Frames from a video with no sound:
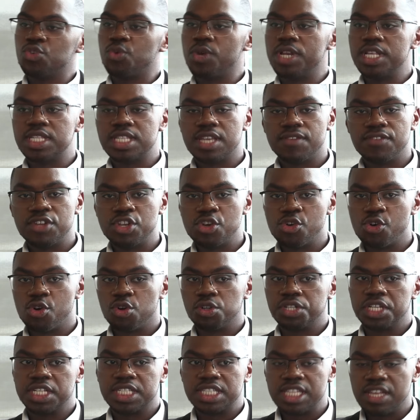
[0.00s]
27 year
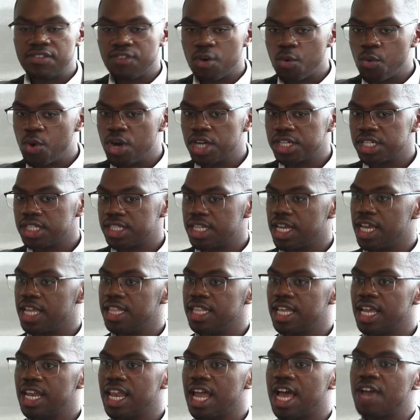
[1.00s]
old has never worked a day
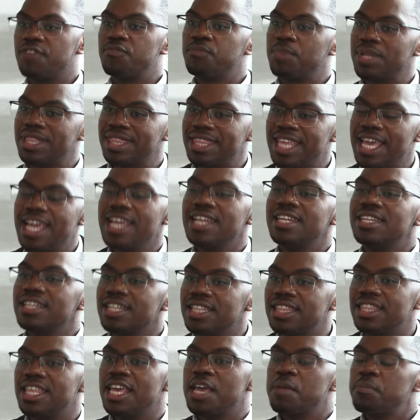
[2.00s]
in their life, but they
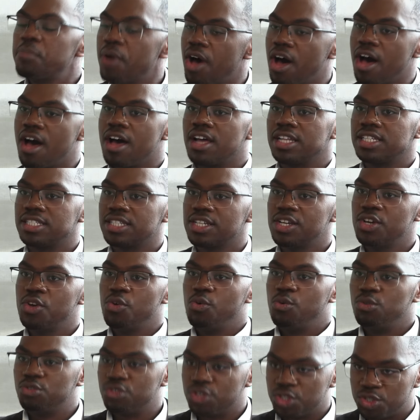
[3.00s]
did their part,
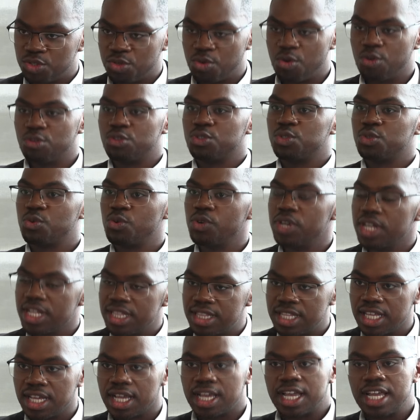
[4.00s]
which was to go to school
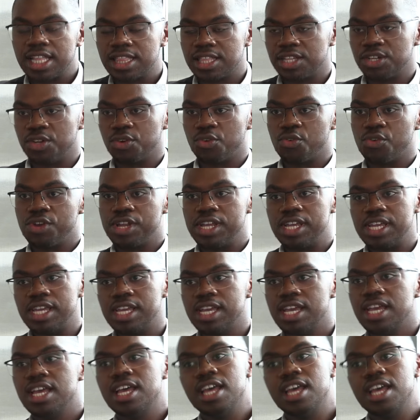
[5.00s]
and get the degree.